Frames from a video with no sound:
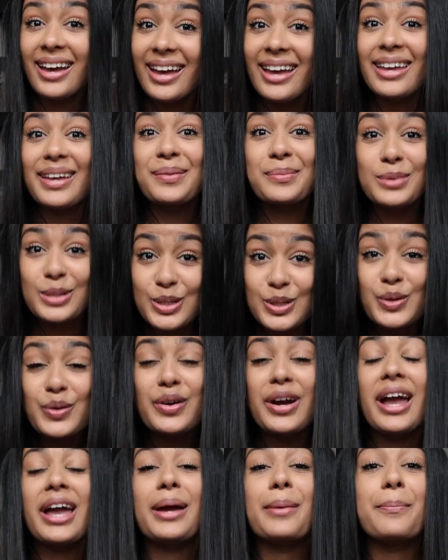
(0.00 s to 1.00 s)
I am sure,
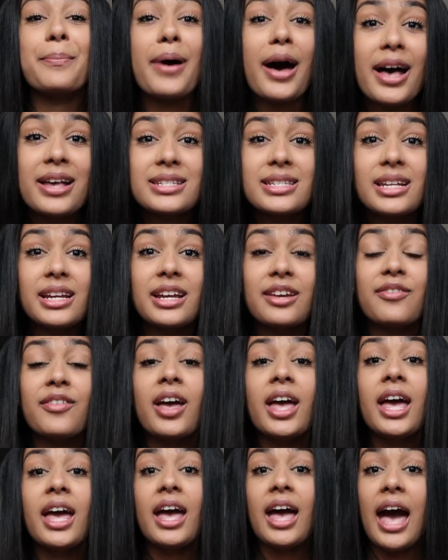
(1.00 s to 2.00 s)
I am positive
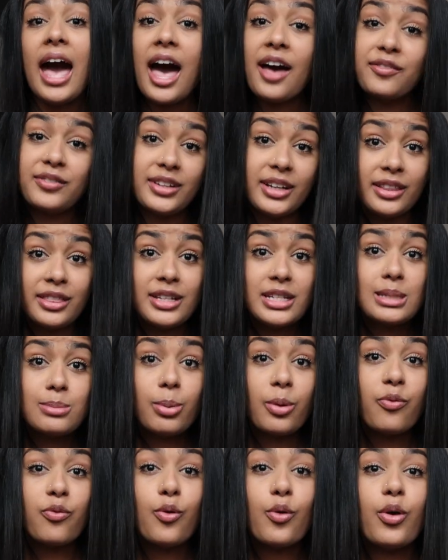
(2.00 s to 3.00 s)
I've done this
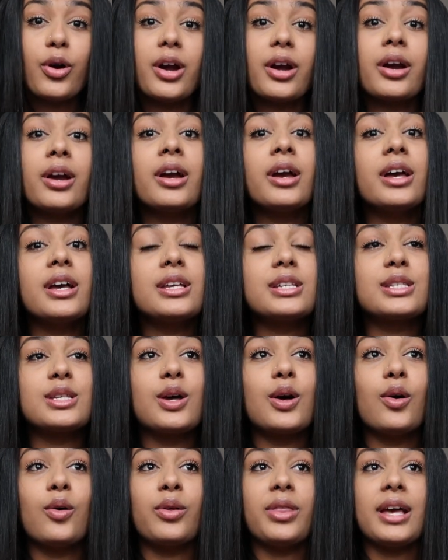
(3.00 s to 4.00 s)
before.
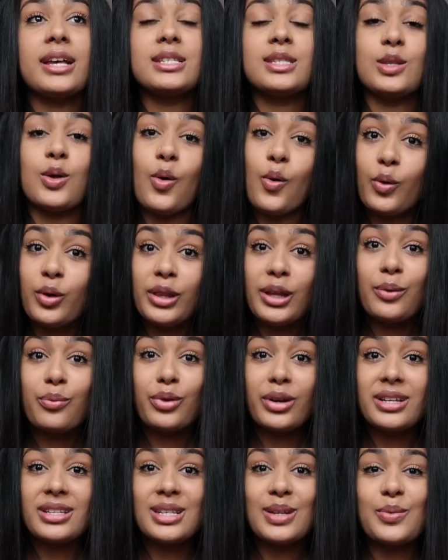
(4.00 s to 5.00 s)
So that's the only
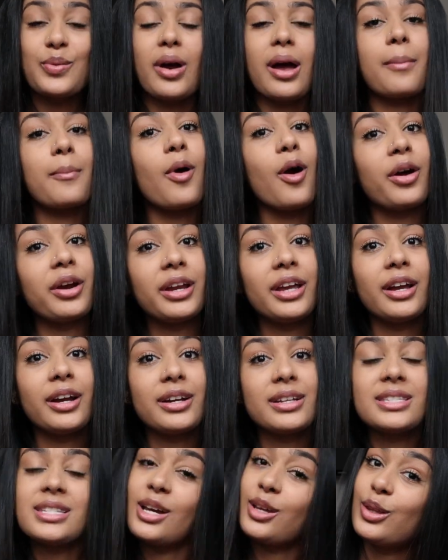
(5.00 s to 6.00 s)
reason why I'm on
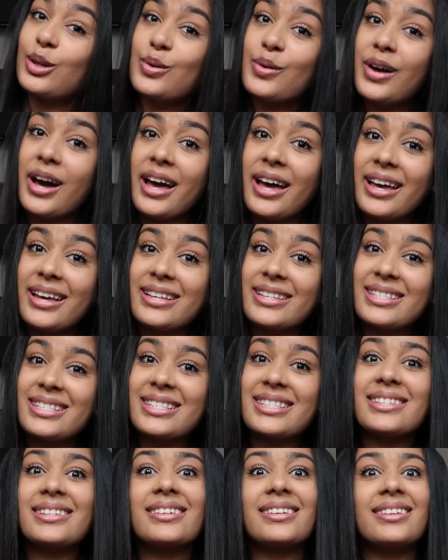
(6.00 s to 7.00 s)
here telling you guys
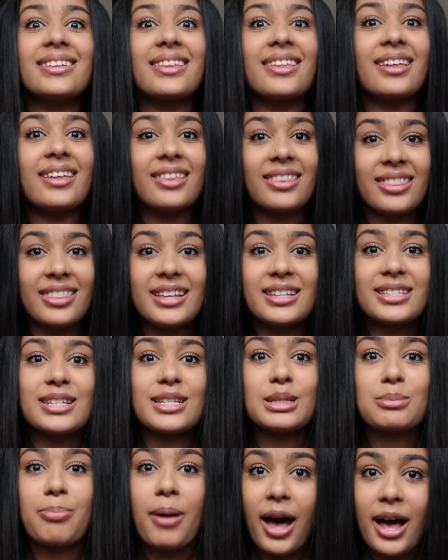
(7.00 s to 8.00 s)
this
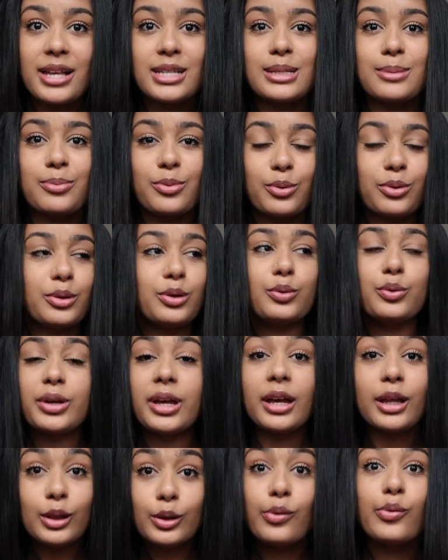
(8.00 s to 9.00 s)
is possible. You
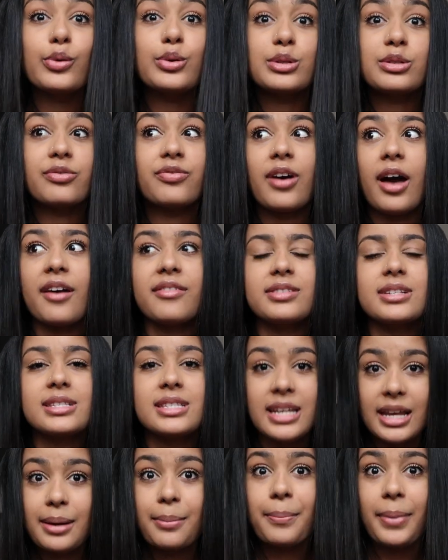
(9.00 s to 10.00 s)
can lose five to
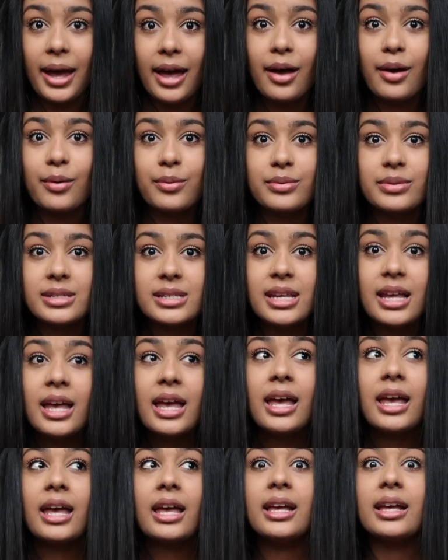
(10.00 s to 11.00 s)
10 pounds
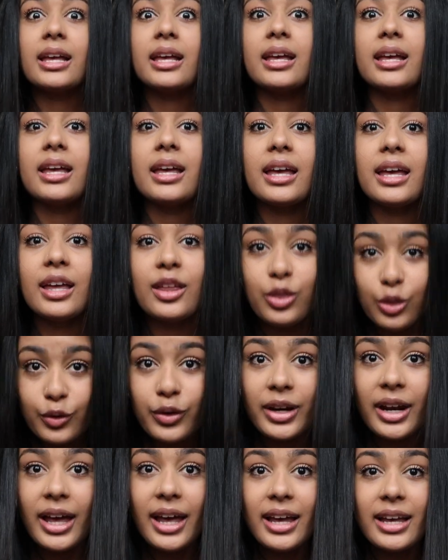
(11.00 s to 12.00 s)
in
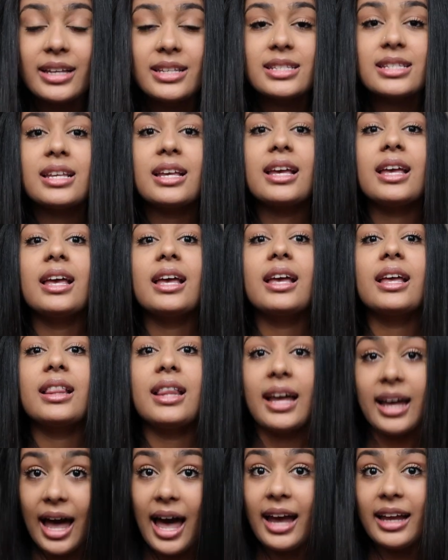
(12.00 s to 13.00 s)
three days
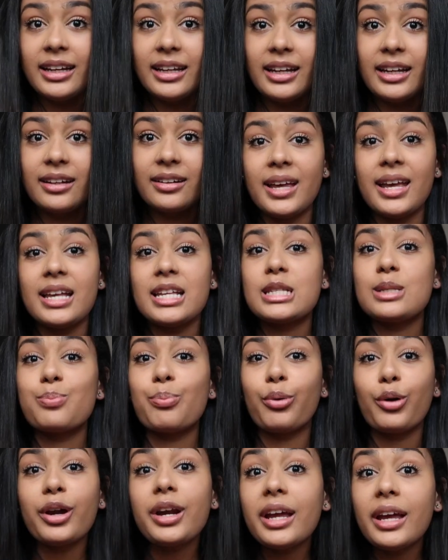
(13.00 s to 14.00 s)
like I did. It's
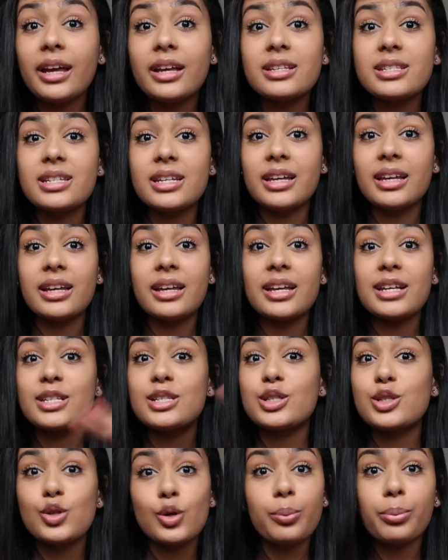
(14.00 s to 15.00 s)
pretty easy, it's
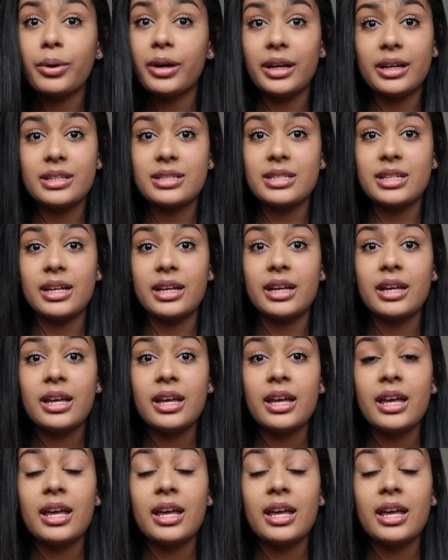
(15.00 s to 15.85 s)
super easy.